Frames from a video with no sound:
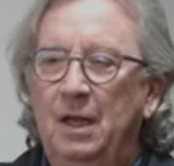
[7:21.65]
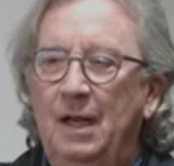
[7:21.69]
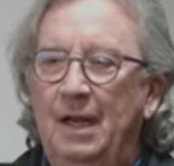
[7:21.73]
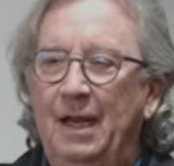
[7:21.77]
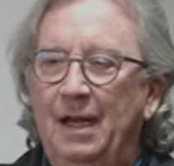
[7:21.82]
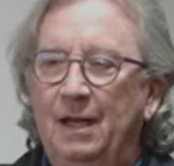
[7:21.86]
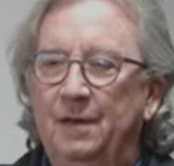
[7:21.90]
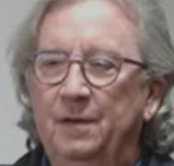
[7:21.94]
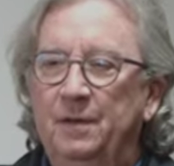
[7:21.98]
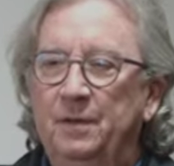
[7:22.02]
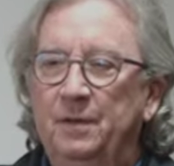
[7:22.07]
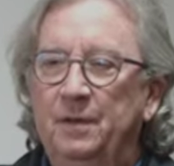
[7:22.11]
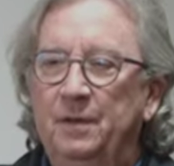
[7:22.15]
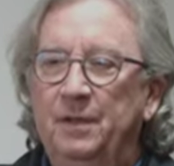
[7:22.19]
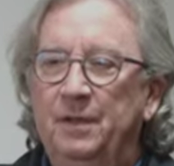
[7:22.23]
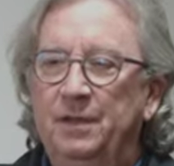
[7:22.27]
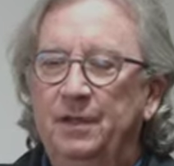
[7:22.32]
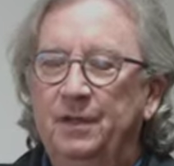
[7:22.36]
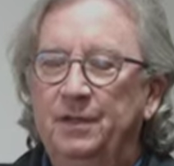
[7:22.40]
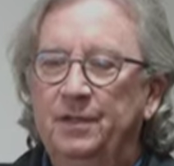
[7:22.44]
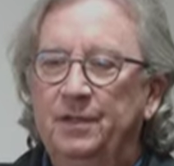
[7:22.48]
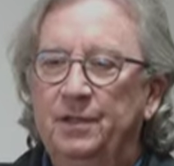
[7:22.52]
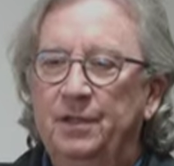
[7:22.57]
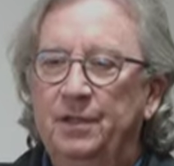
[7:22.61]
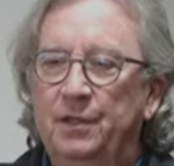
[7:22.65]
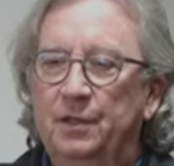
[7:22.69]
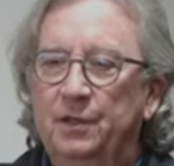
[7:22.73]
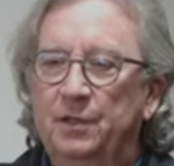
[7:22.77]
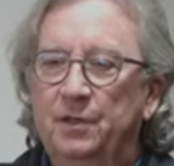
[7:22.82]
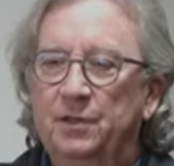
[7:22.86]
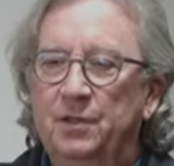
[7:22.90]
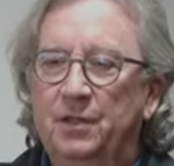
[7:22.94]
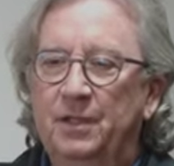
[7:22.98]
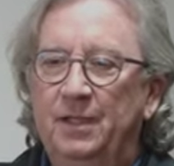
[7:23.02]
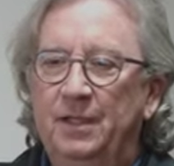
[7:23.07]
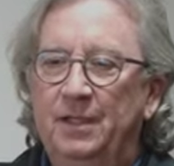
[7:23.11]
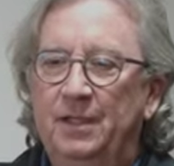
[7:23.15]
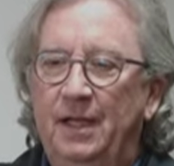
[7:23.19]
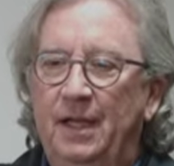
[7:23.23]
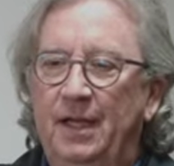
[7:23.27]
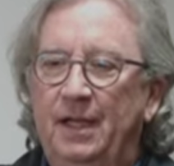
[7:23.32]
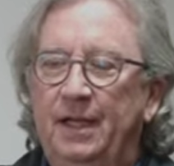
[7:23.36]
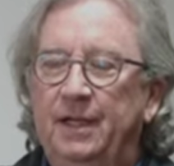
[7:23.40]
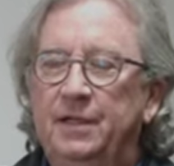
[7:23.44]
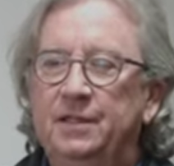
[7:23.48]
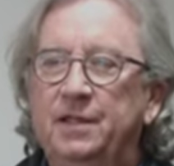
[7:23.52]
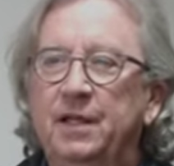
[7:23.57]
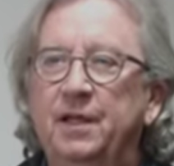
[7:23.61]
And the skills that it
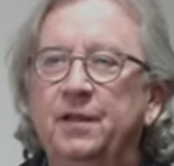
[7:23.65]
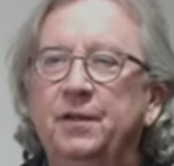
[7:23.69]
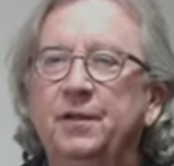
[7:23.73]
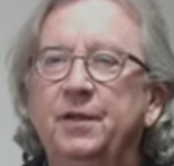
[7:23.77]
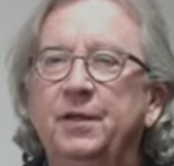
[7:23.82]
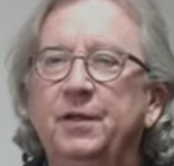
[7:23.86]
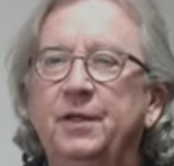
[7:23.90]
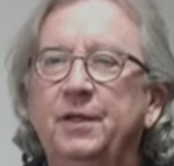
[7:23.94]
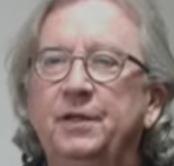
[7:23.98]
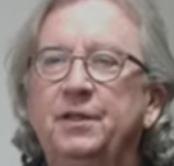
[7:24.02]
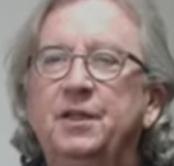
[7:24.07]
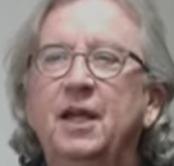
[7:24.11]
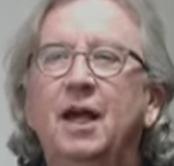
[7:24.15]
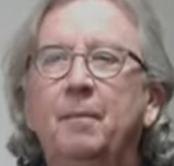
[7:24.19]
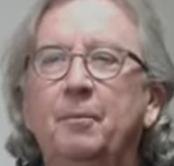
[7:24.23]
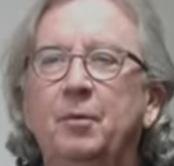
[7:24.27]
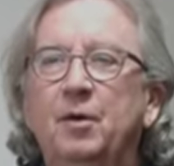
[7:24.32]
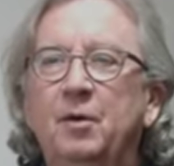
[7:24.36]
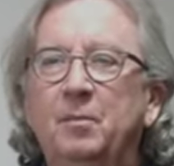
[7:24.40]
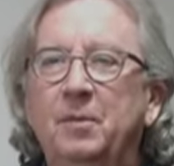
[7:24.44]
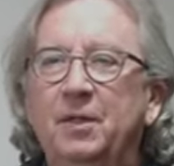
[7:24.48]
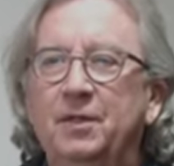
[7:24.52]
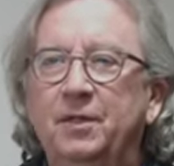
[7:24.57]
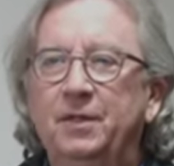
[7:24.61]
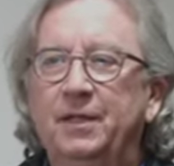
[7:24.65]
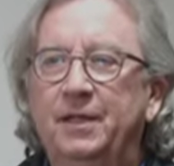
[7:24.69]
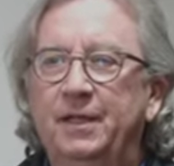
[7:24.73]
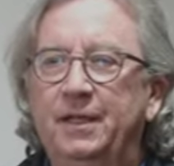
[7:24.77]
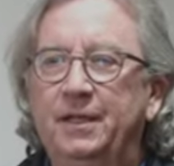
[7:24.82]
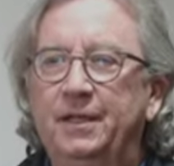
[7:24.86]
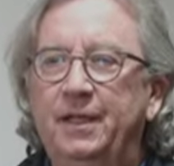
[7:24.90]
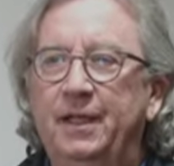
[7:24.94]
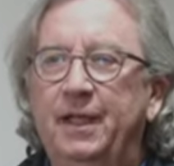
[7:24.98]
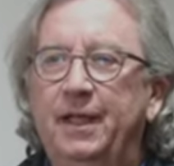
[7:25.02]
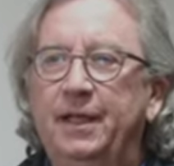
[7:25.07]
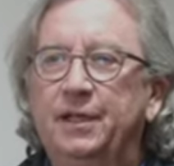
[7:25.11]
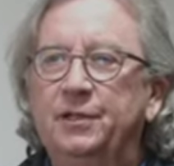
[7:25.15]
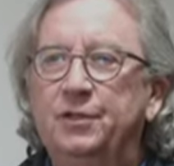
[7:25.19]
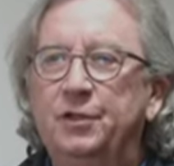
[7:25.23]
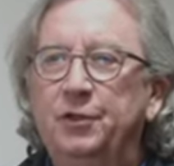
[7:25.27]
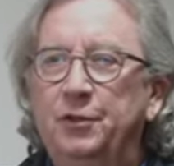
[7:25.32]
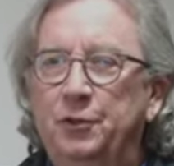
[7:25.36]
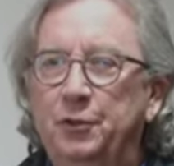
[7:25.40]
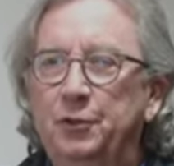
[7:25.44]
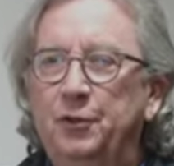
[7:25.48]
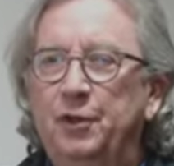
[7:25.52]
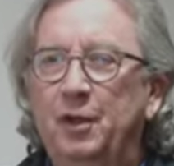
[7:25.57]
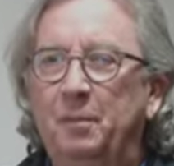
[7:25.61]
takes and the temperament that it takes to
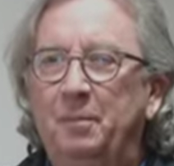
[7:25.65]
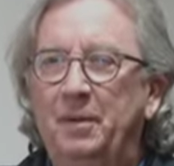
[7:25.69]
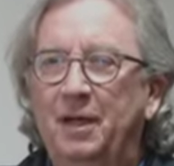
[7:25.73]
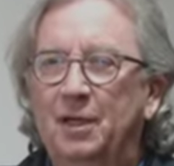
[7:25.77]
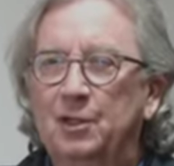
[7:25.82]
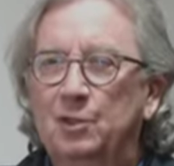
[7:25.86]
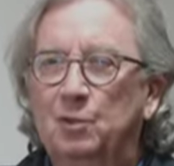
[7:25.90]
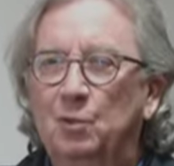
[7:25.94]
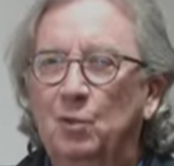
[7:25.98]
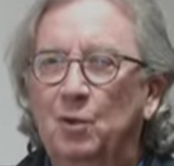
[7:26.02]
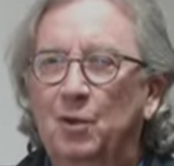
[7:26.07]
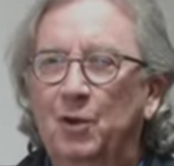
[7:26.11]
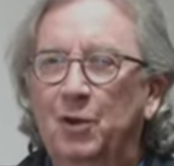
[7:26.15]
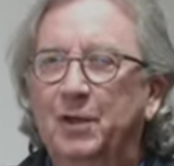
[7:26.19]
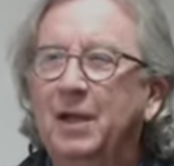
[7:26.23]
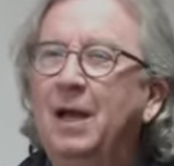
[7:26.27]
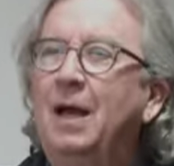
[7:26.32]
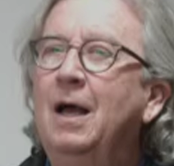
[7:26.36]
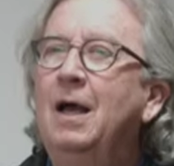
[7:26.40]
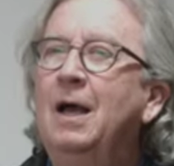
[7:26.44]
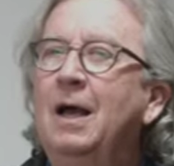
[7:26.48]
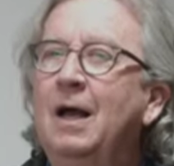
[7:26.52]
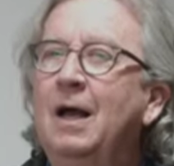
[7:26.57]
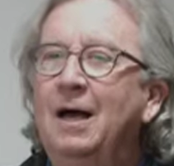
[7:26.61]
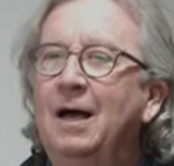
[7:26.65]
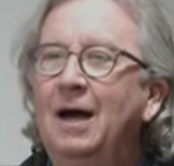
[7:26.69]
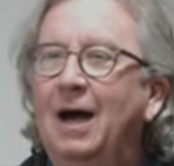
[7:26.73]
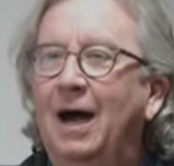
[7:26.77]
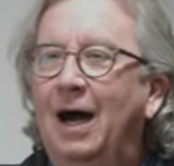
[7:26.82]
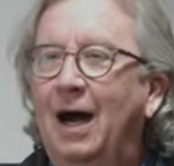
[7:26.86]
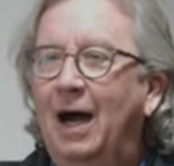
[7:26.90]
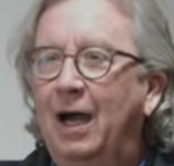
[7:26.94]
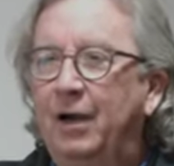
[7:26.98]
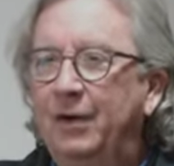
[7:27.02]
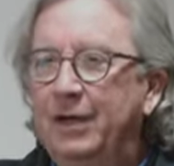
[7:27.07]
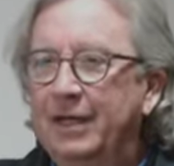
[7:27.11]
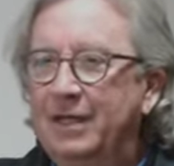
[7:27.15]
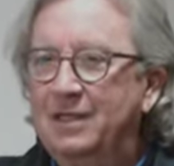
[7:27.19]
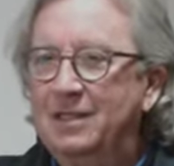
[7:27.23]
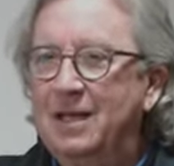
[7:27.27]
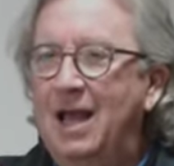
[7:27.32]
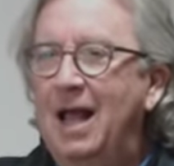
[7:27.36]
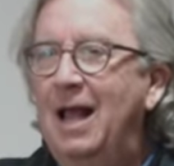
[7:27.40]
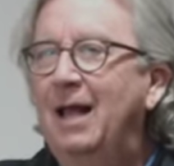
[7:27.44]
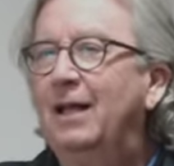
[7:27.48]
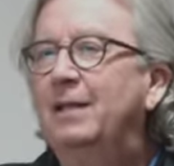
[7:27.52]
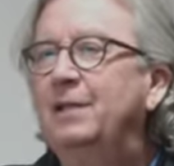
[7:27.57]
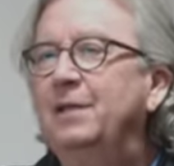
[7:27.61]
do the best work are
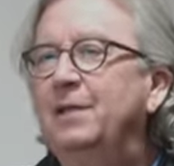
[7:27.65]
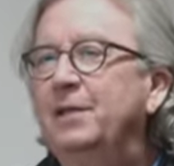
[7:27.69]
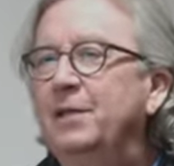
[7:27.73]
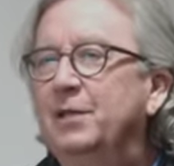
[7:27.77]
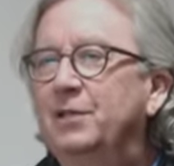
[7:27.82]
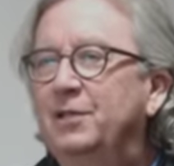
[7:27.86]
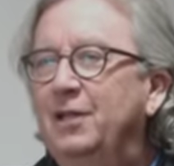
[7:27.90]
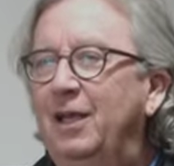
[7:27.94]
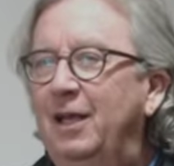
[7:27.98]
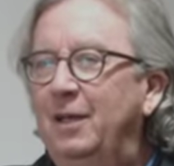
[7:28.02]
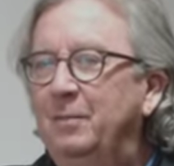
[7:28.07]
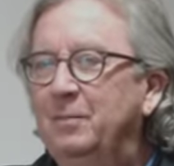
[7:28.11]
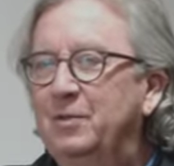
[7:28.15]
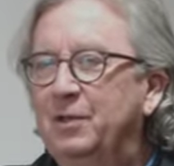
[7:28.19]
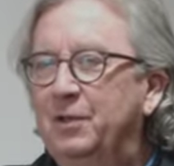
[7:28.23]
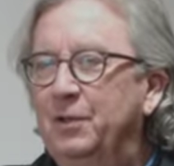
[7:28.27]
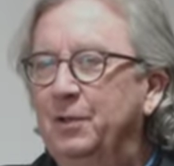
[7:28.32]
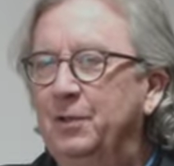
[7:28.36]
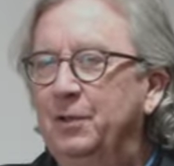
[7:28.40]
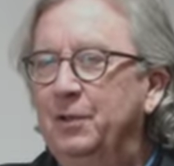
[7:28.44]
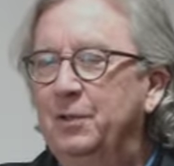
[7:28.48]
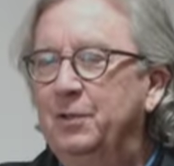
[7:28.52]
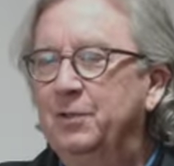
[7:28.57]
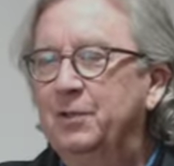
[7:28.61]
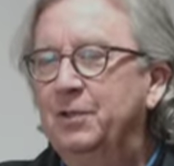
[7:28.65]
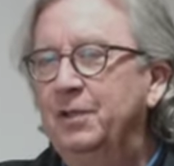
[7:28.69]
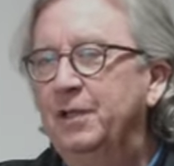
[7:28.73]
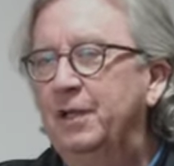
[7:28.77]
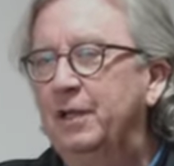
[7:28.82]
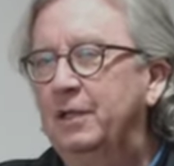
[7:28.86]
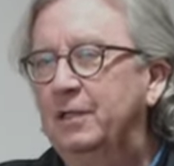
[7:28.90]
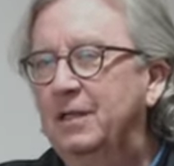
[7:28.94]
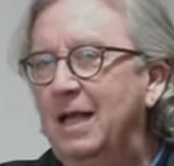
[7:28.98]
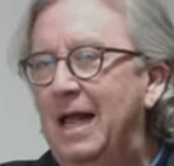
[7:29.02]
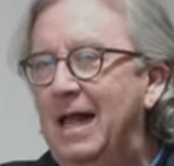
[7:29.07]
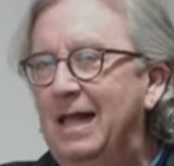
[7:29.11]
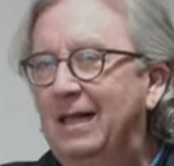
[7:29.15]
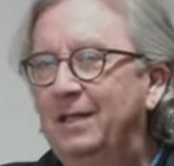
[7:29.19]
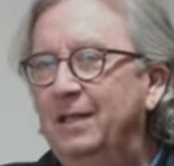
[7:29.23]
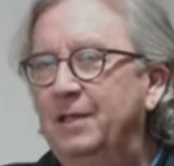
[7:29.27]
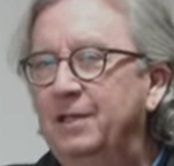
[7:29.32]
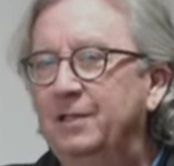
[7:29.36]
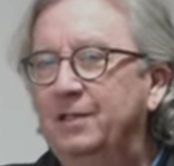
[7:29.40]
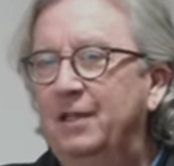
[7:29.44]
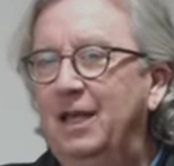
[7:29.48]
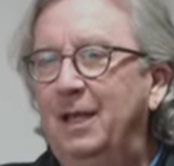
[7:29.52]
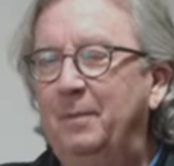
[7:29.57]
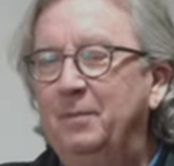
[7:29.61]
exactly the same skills and exactly
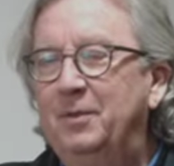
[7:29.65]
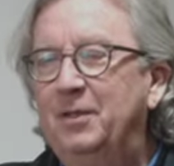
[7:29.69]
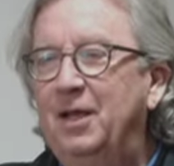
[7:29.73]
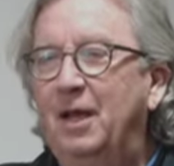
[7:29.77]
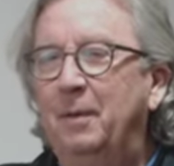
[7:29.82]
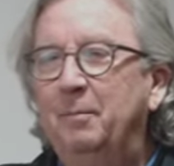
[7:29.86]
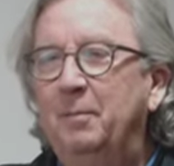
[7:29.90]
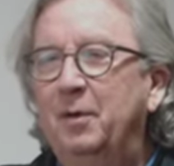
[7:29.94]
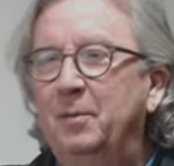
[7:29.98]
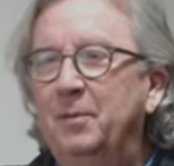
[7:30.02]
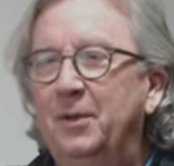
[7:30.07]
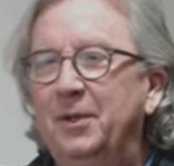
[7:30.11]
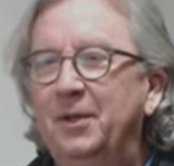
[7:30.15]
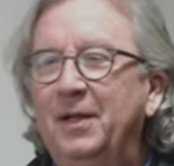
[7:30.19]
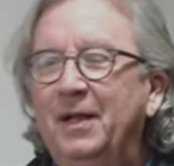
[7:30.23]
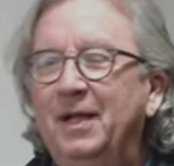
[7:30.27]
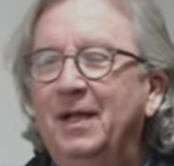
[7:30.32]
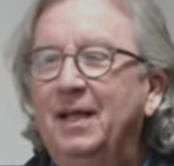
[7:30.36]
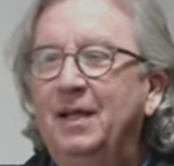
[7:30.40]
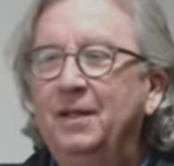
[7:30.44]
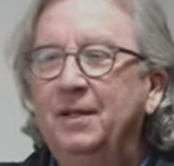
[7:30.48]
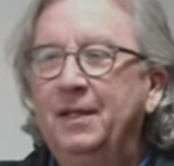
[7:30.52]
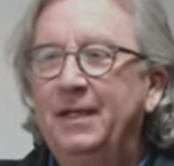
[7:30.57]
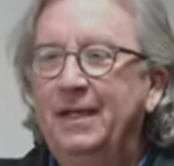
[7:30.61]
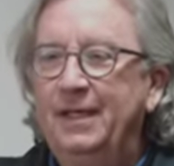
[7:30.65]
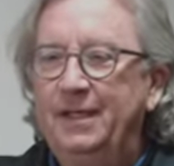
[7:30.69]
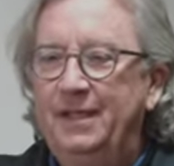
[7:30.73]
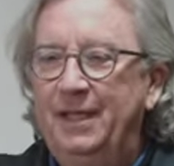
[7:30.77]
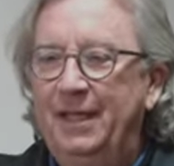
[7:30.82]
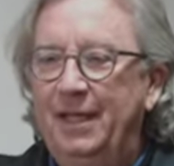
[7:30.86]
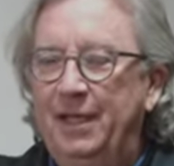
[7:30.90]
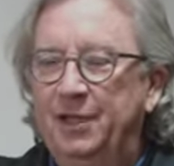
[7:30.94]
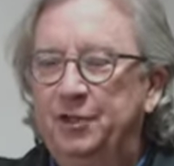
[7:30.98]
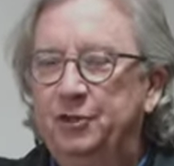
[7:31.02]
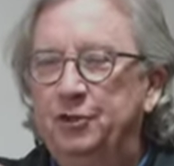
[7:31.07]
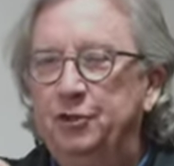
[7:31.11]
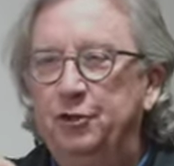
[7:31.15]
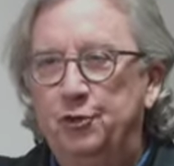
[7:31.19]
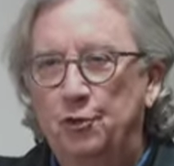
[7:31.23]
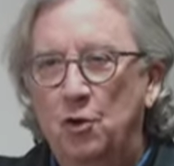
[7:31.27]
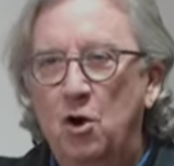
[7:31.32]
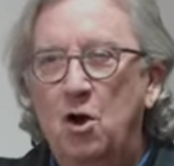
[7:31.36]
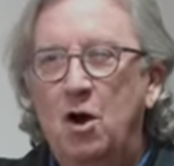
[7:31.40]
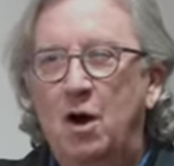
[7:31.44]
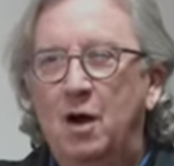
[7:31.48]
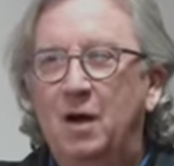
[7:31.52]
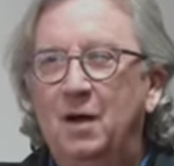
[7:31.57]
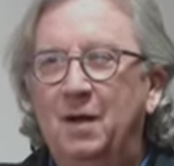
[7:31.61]
the same temperament that it takes to
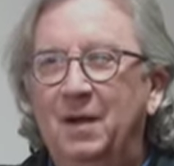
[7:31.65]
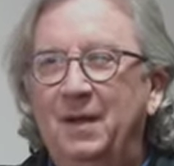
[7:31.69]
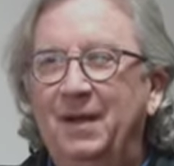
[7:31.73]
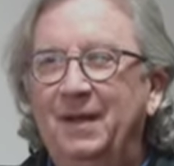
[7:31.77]
draw.